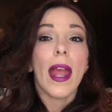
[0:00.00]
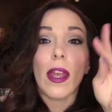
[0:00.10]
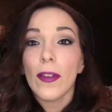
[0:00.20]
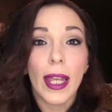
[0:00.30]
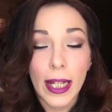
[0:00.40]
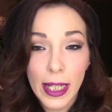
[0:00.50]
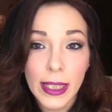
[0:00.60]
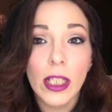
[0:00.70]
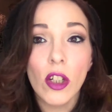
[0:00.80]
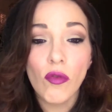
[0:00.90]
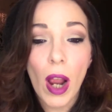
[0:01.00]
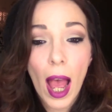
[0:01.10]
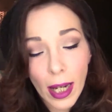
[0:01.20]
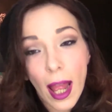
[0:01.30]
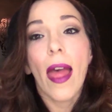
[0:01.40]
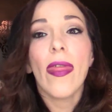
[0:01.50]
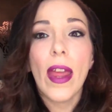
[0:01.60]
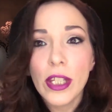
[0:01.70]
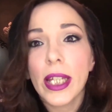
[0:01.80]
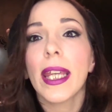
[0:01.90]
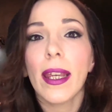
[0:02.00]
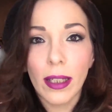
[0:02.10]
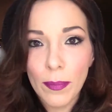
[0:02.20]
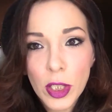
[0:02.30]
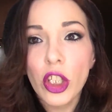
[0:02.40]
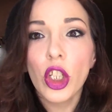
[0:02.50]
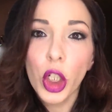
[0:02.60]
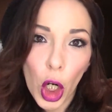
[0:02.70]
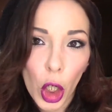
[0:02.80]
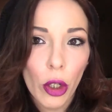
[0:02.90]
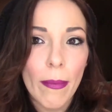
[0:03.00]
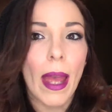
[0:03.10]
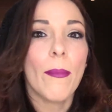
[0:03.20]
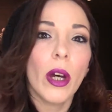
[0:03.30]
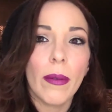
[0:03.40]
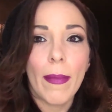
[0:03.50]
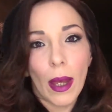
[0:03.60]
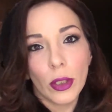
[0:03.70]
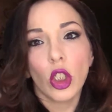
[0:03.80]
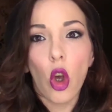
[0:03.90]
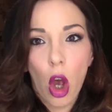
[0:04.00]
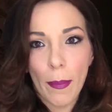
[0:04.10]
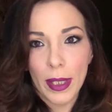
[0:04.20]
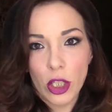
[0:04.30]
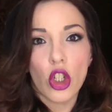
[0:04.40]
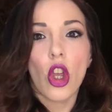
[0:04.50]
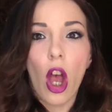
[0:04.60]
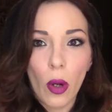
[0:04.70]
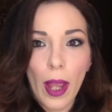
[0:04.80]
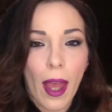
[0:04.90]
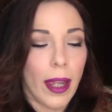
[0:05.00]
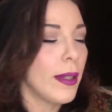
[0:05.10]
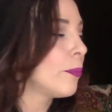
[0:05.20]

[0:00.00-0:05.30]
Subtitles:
If it isn't a rock, then you kick them to the curb and put them out with the garbage, okay?